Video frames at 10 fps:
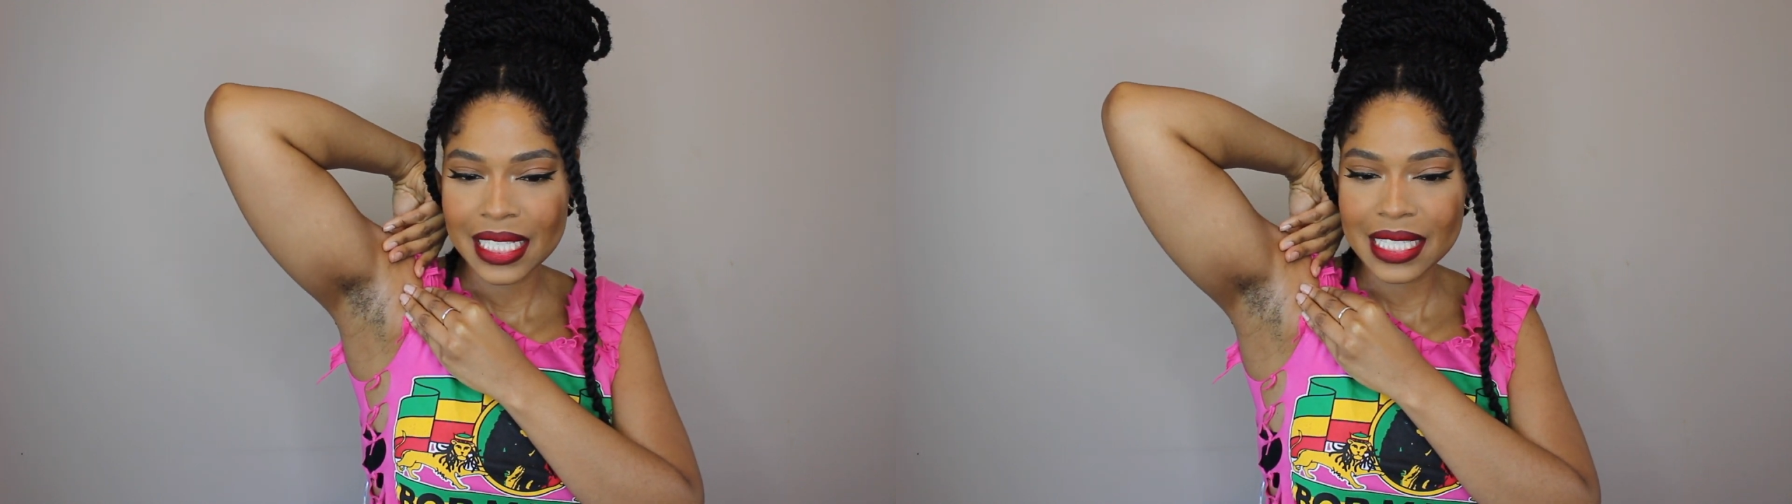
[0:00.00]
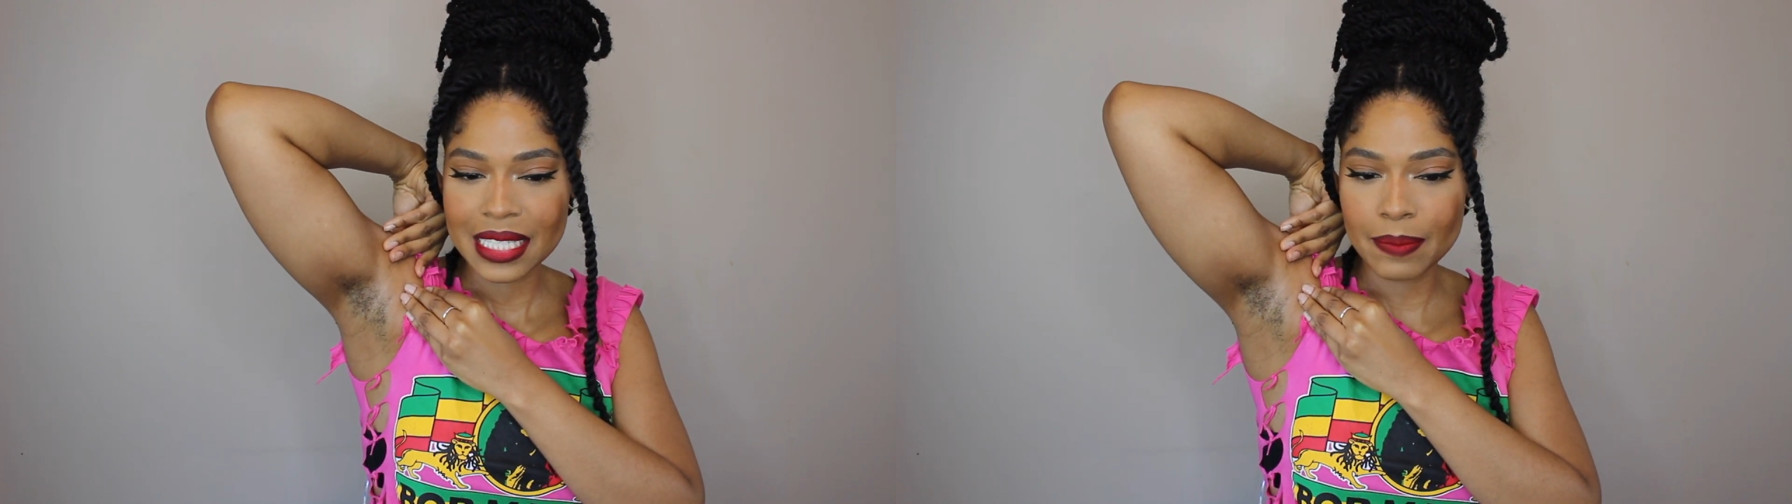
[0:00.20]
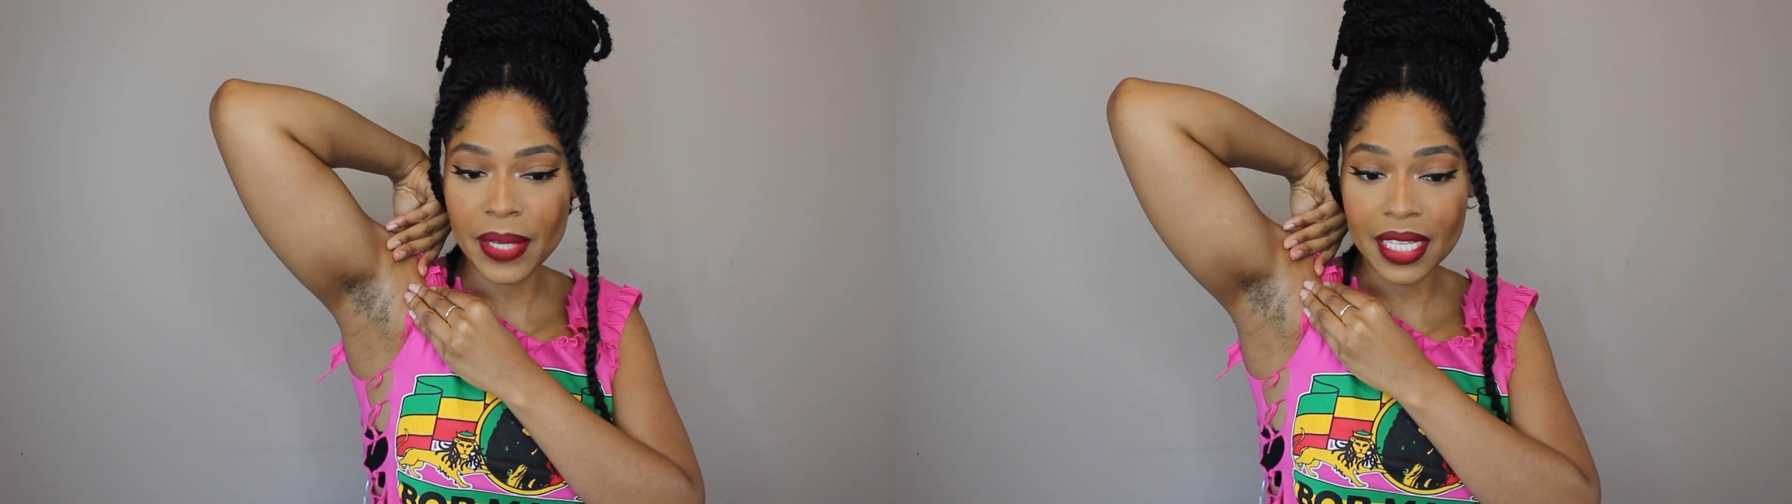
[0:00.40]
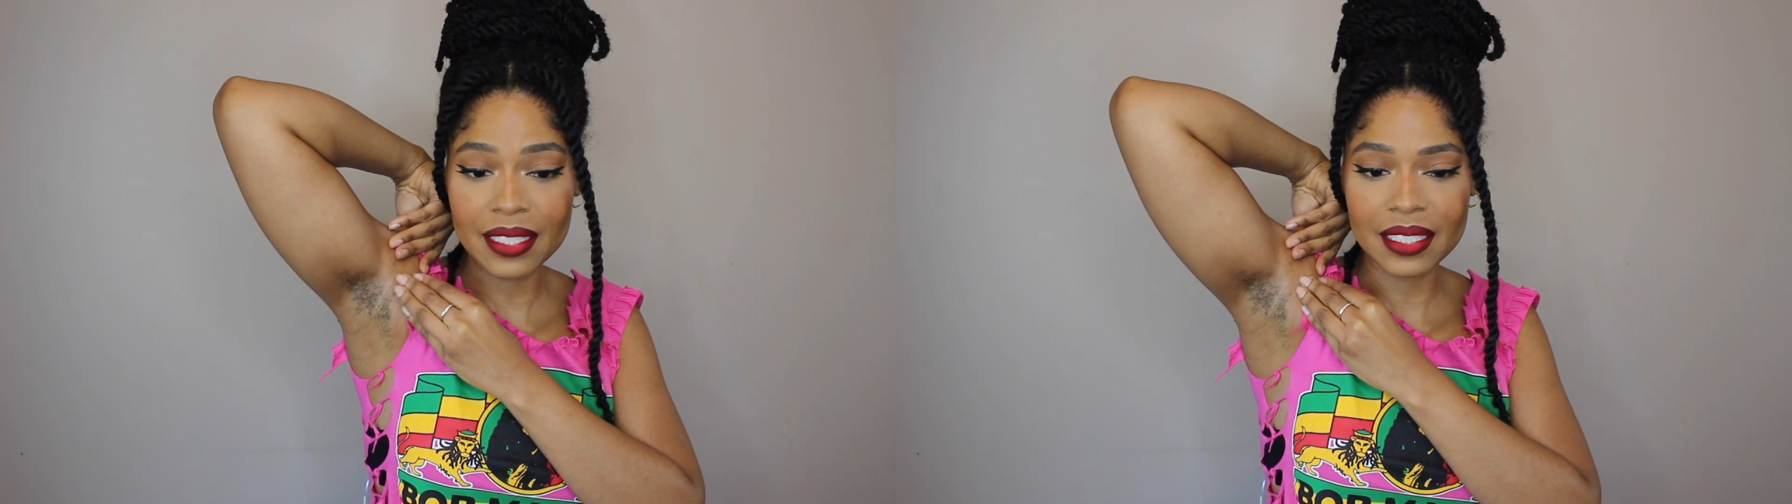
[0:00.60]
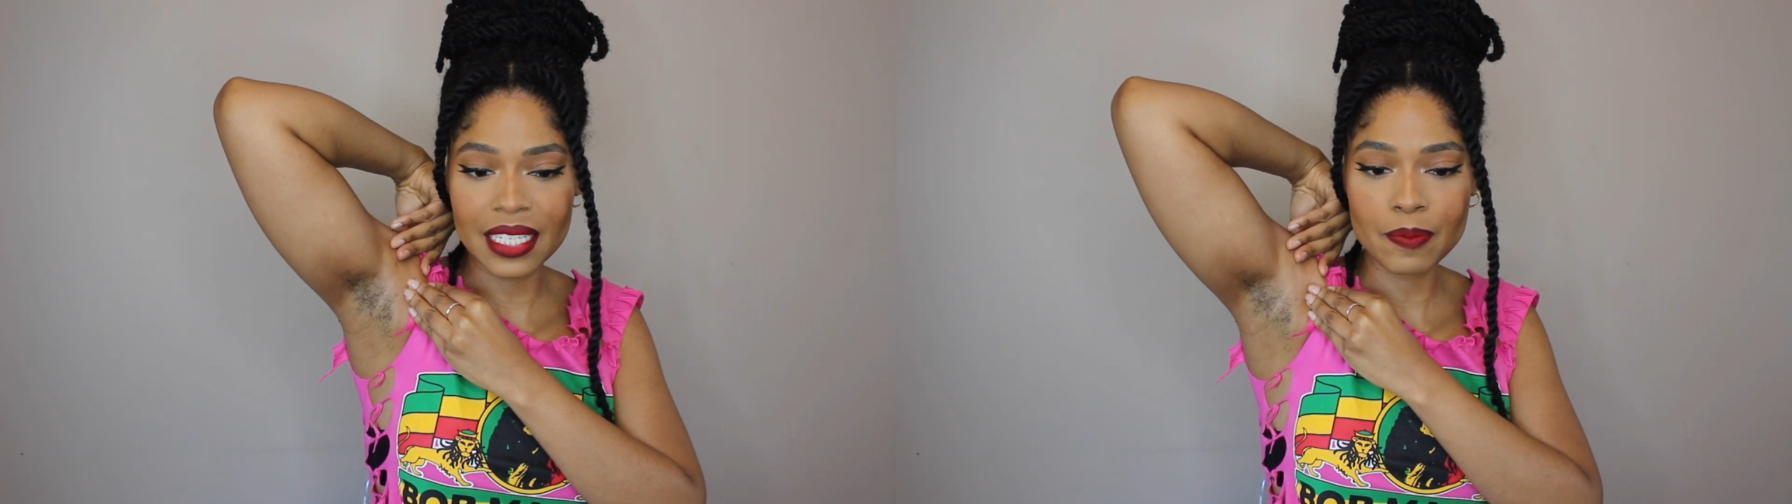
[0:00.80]

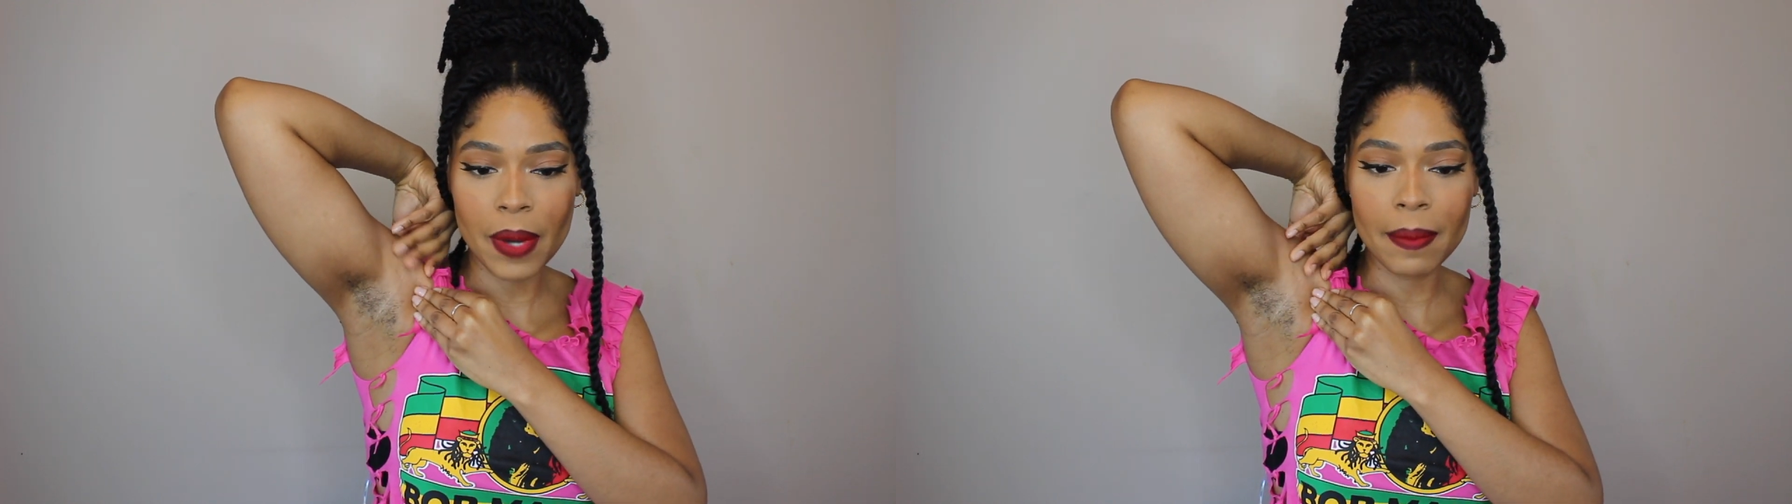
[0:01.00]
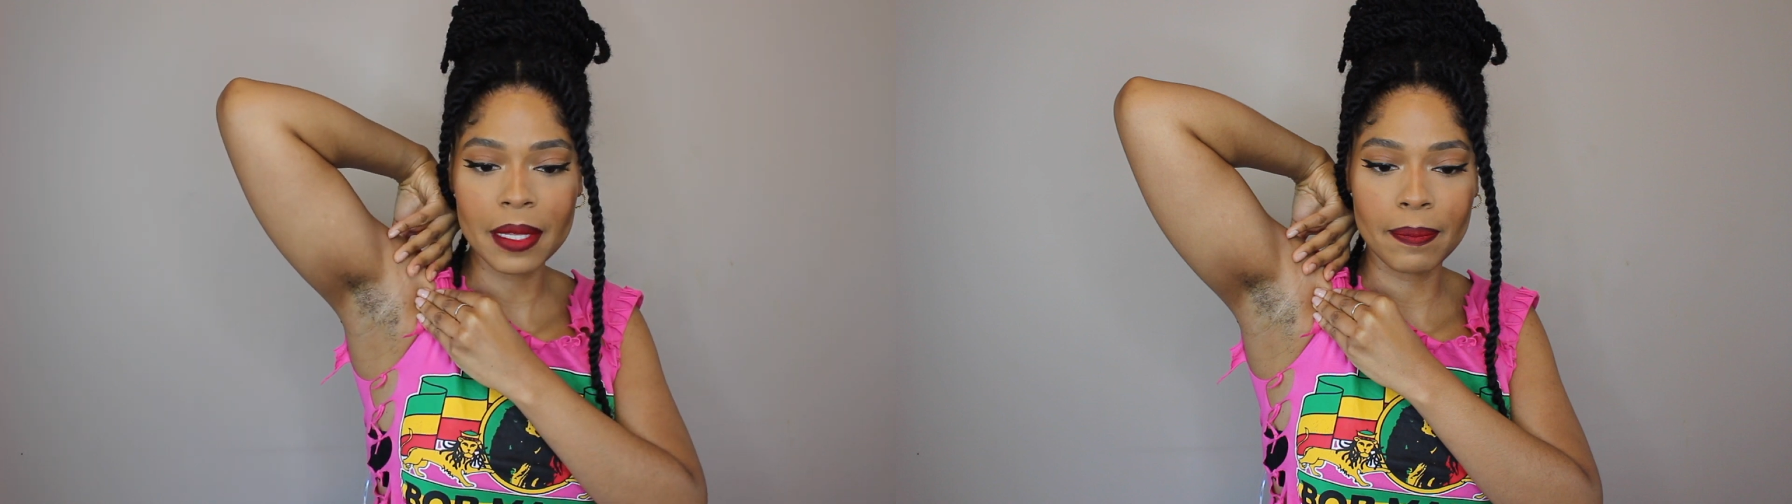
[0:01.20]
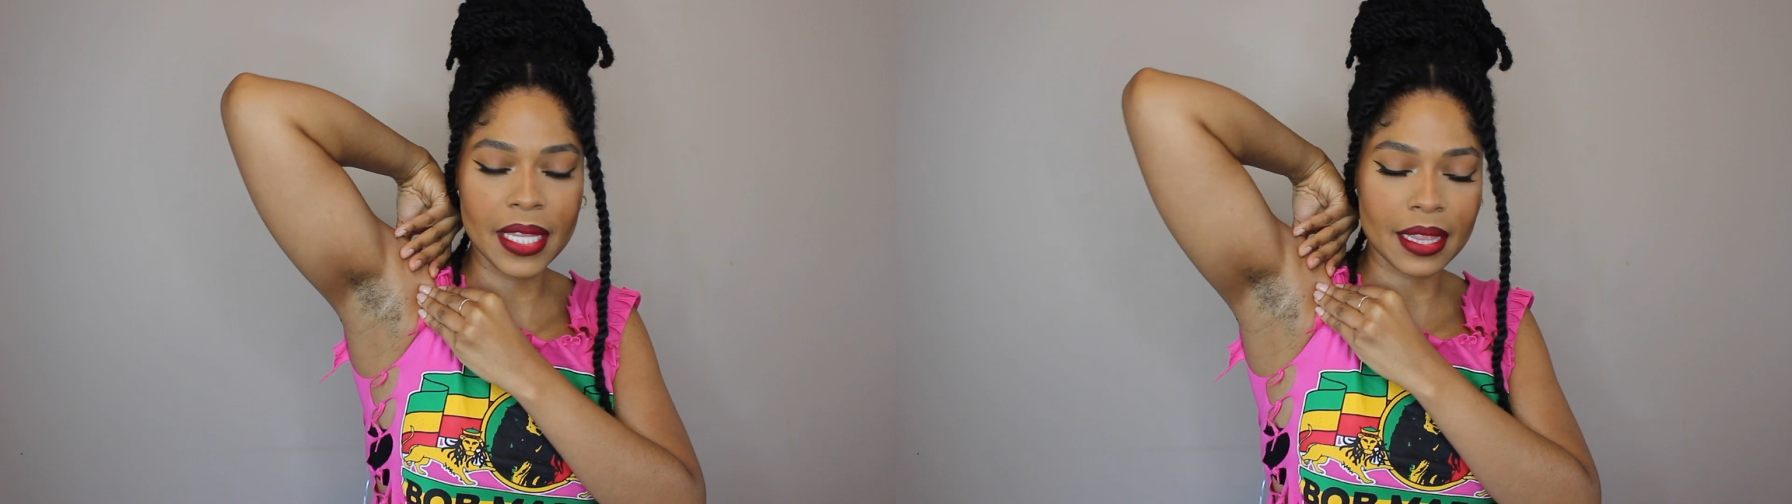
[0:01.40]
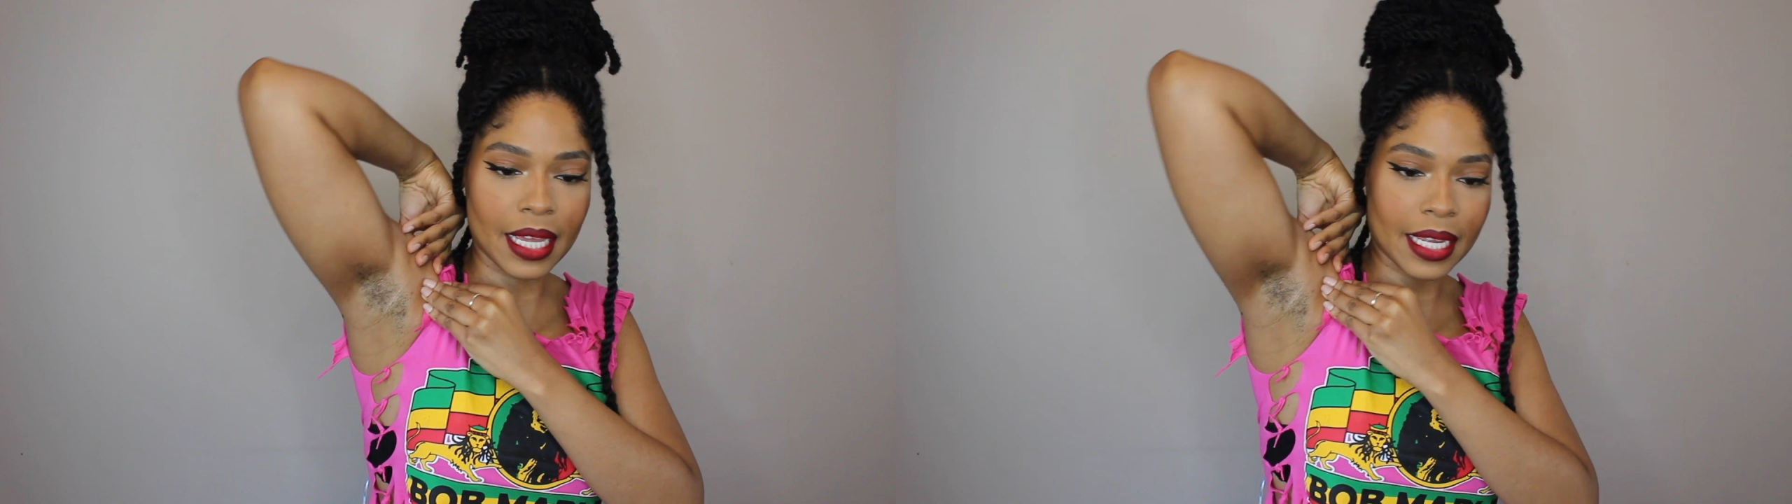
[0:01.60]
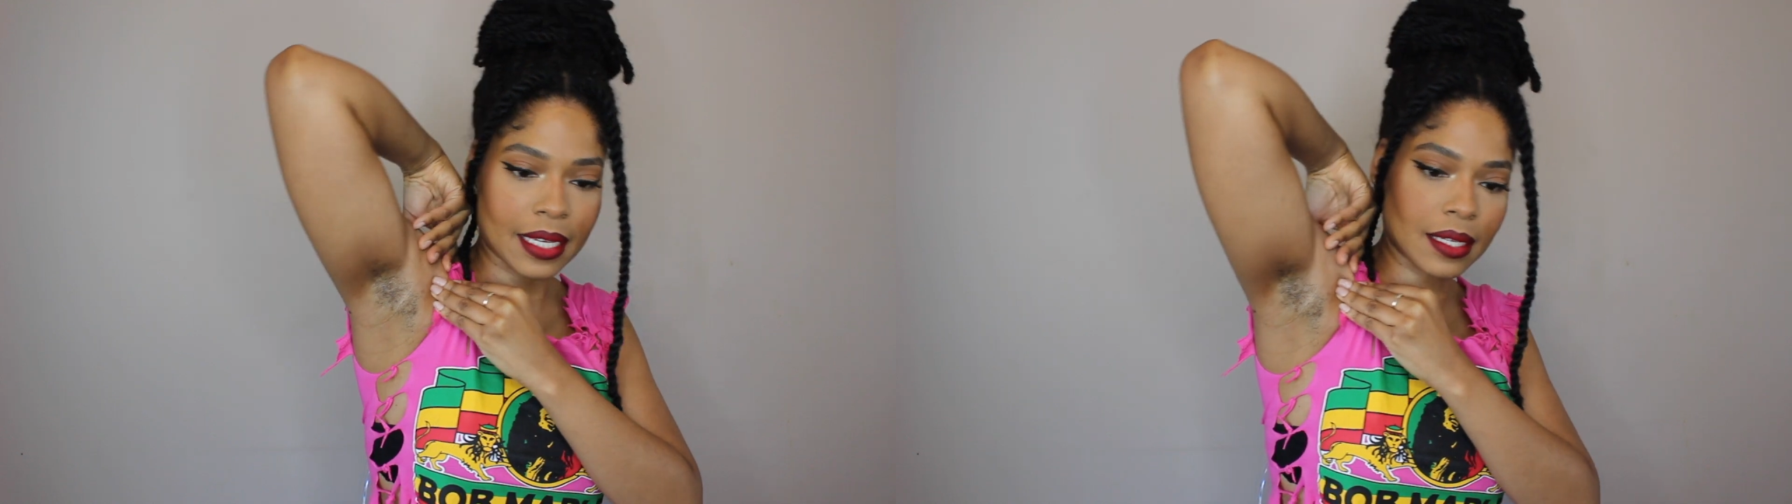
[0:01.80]
it's probably been
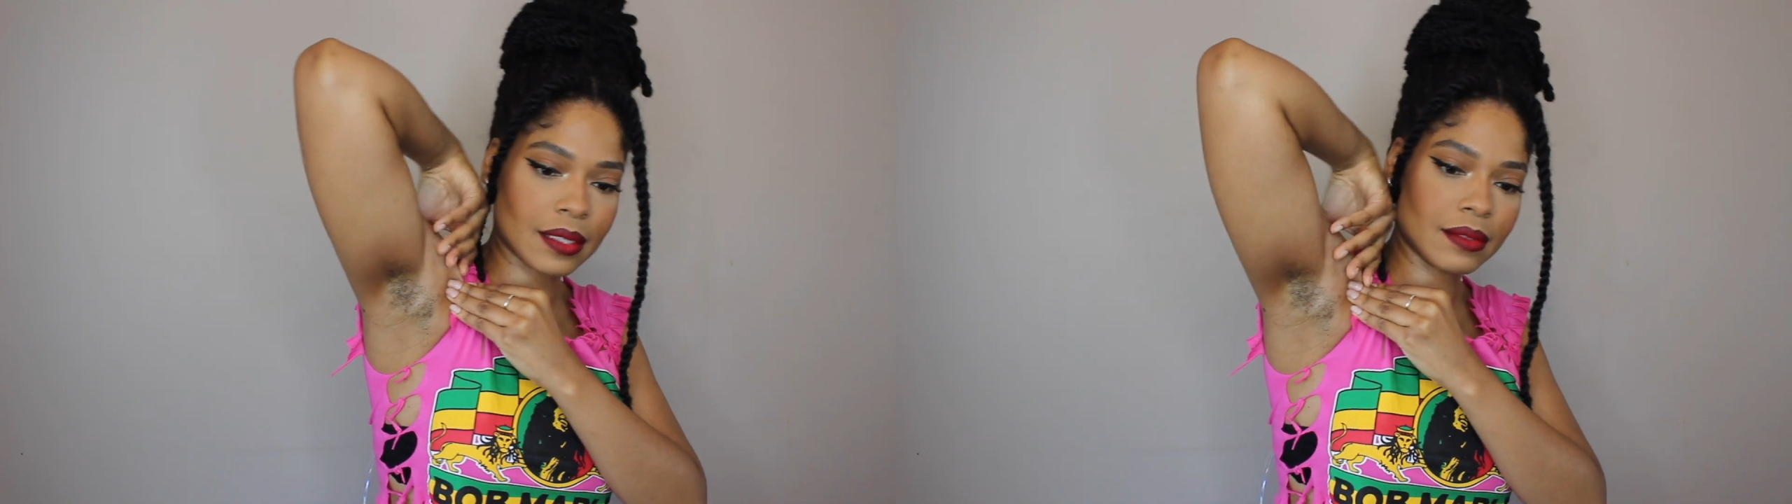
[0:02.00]
like